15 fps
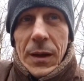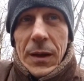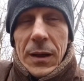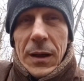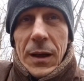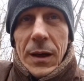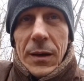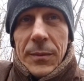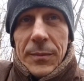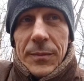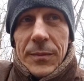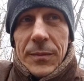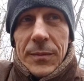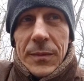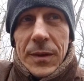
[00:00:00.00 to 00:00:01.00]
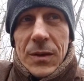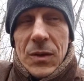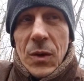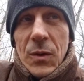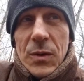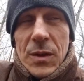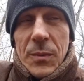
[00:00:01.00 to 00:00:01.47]
he um,
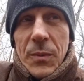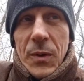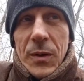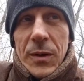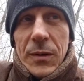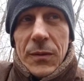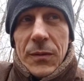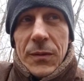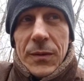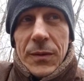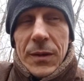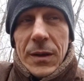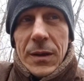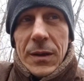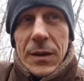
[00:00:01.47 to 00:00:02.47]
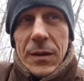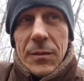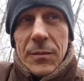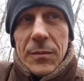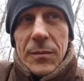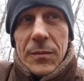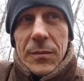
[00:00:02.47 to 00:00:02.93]
he's always supportive, and
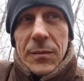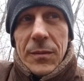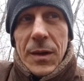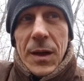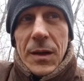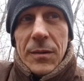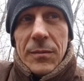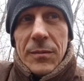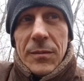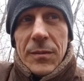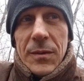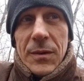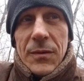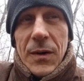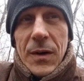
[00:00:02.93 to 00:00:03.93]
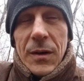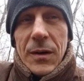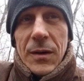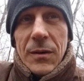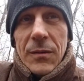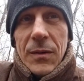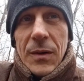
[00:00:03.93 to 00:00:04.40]
um, yeah,
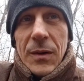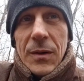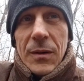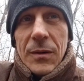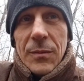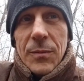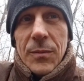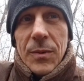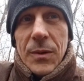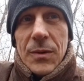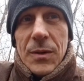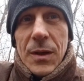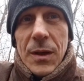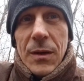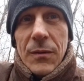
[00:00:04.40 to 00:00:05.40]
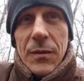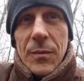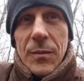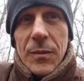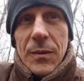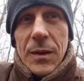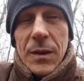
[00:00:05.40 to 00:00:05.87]
very very good person to have
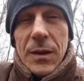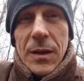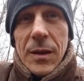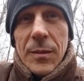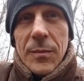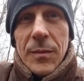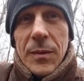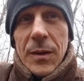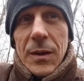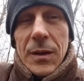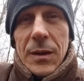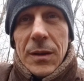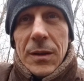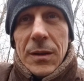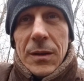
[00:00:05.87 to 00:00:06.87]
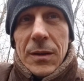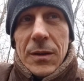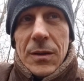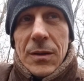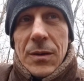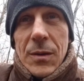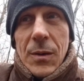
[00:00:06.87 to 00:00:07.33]
on the team.
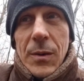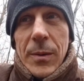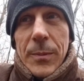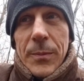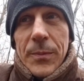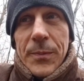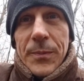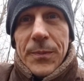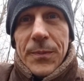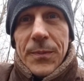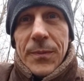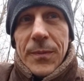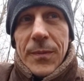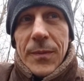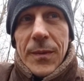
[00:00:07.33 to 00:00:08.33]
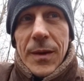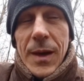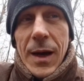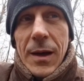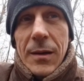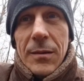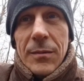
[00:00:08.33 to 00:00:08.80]
So,
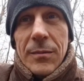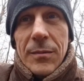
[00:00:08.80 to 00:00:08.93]
yeah,